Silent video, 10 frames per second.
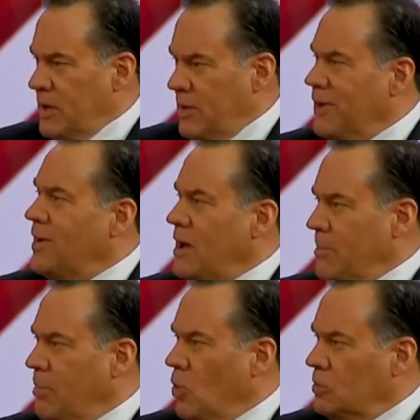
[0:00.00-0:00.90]
minute, they're
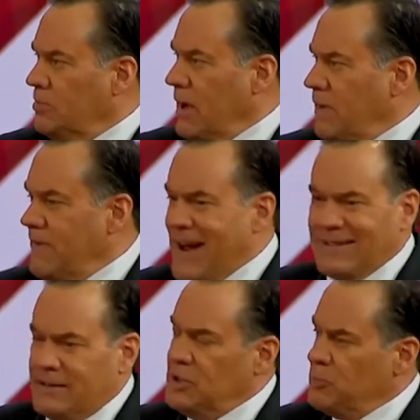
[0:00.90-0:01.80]
not emboldened by the
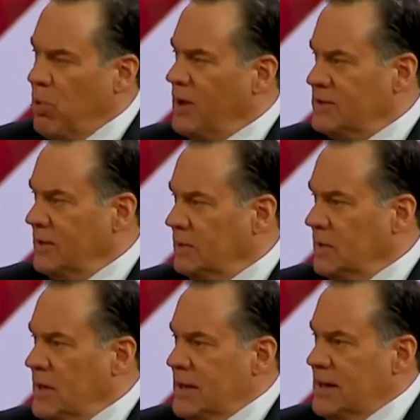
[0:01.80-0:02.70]
fact that this president
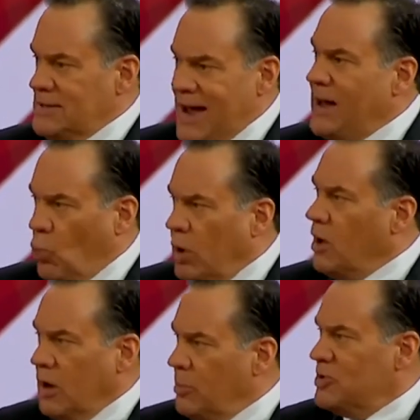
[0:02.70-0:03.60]
is not
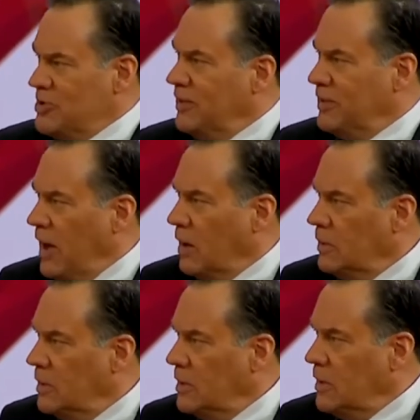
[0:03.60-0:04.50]
100% there.
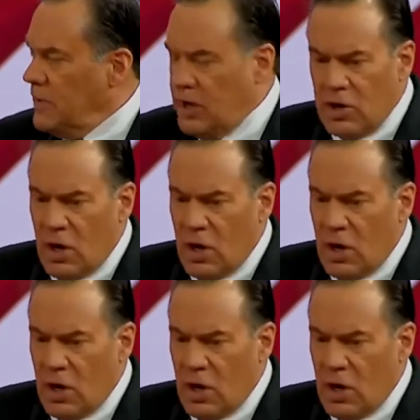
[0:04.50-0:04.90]
Mm. They